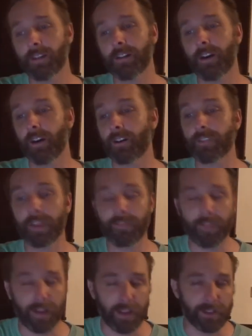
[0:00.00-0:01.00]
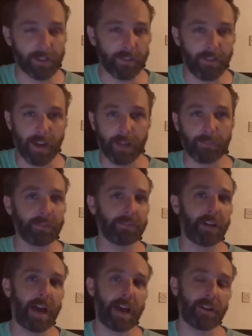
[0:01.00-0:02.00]
are they financially
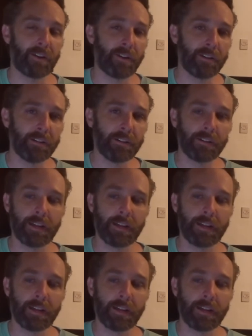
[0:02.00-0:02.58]
viable at all?